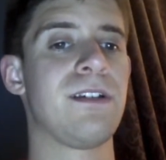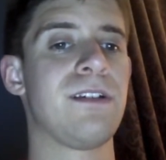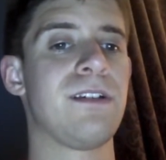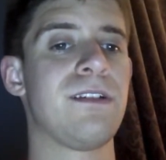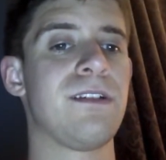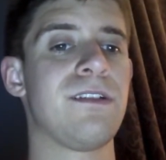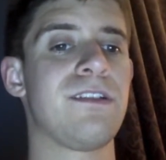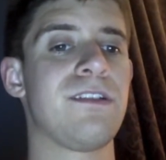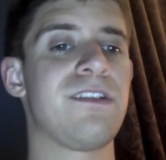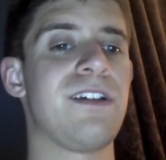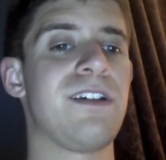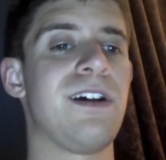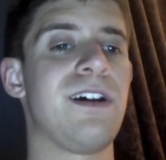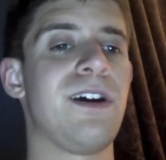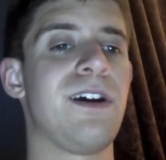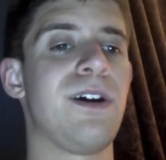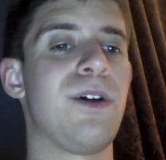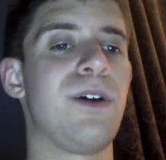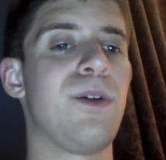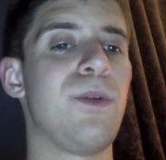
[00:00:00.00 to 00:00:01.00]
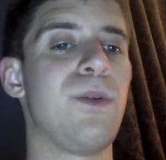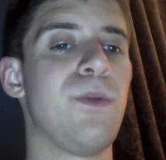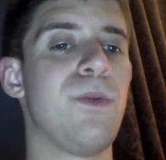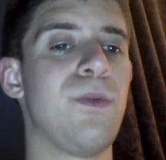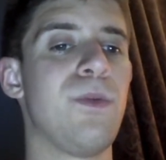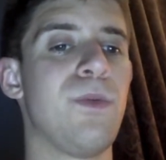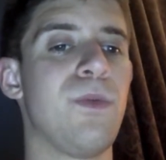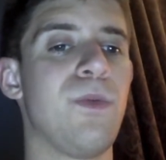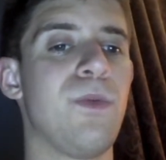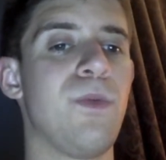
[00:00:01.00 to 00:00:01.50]
So
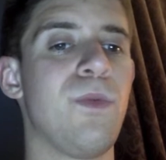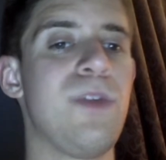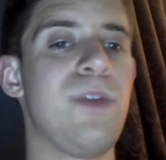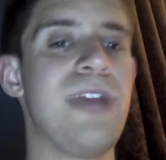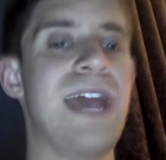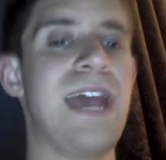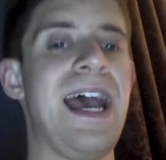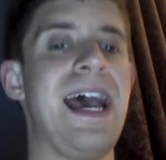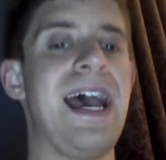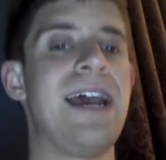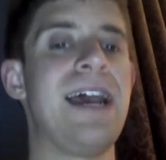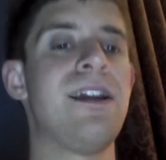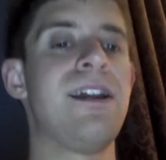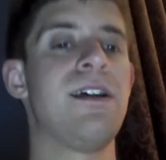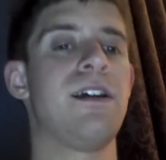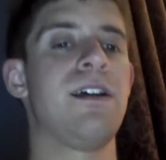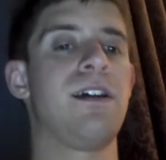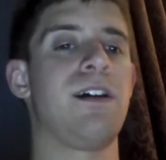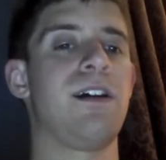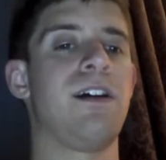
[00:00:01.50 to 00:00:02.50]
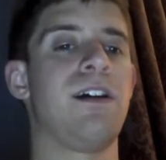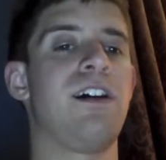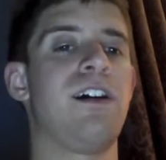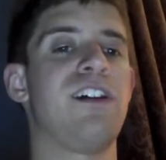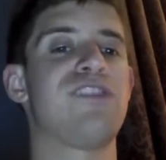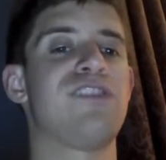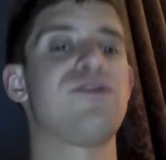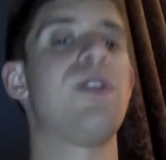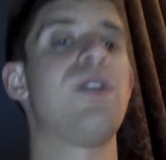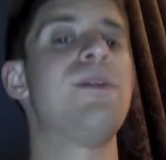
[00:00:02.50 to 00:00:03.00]
we had uh,
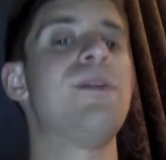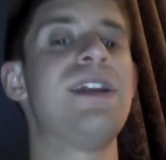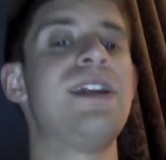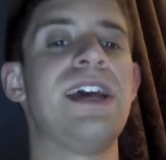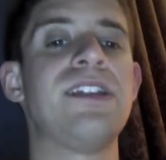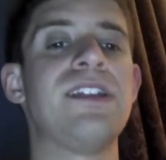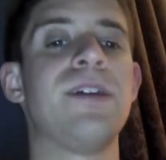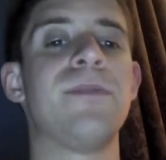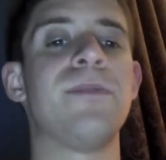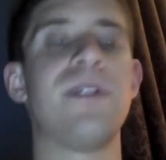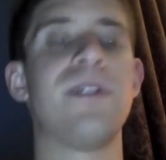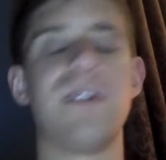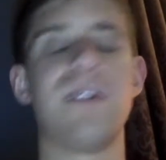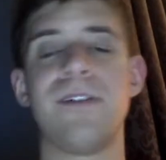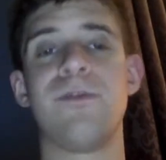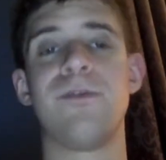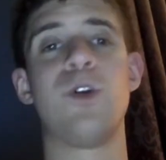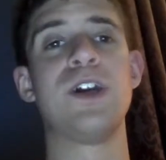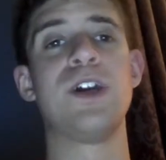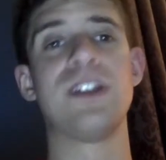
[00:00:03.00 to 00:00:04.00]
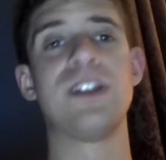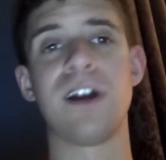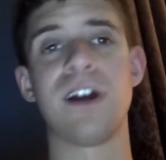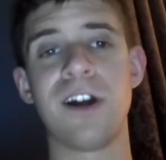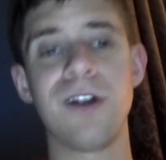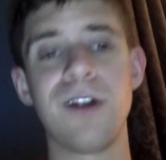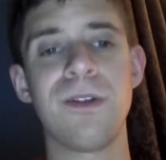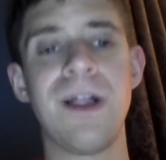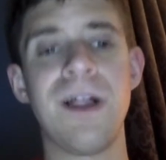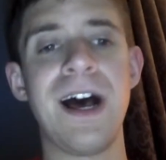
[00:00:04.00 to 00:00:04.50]
Strowman end up avoiding a
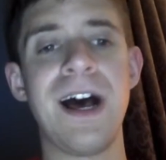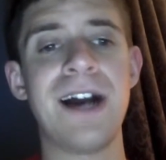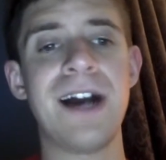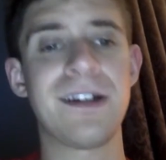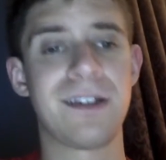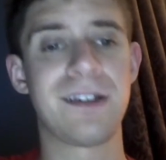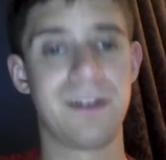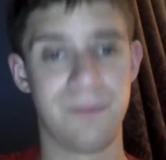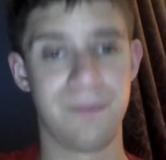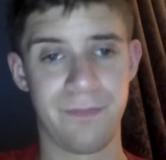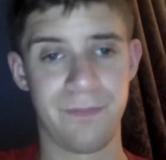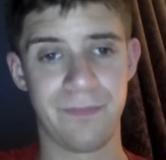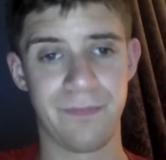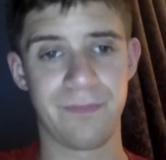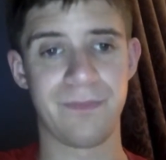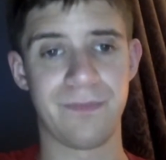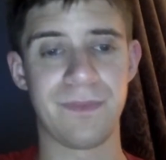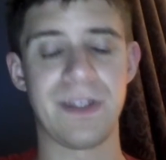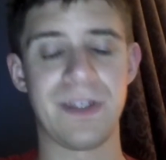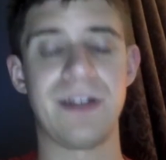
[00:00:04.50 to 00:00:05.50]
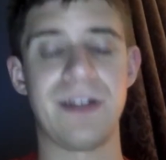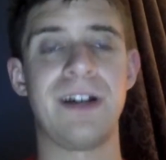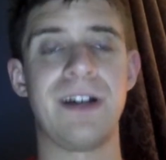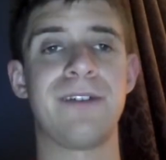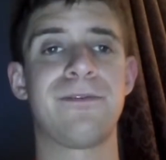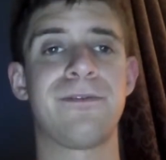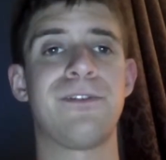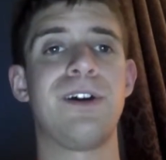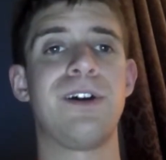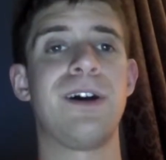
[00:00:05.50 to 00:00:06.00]
hurt lock uh,
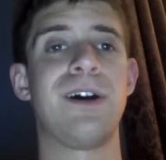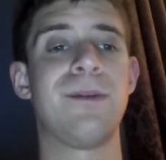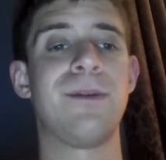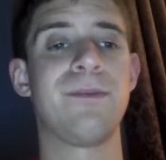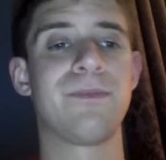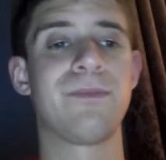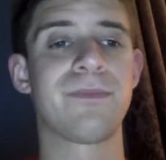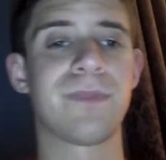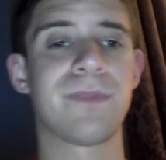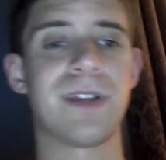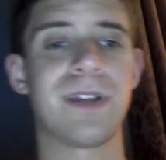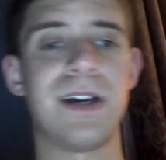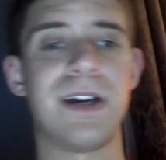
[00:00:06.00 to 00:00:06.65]
from uh,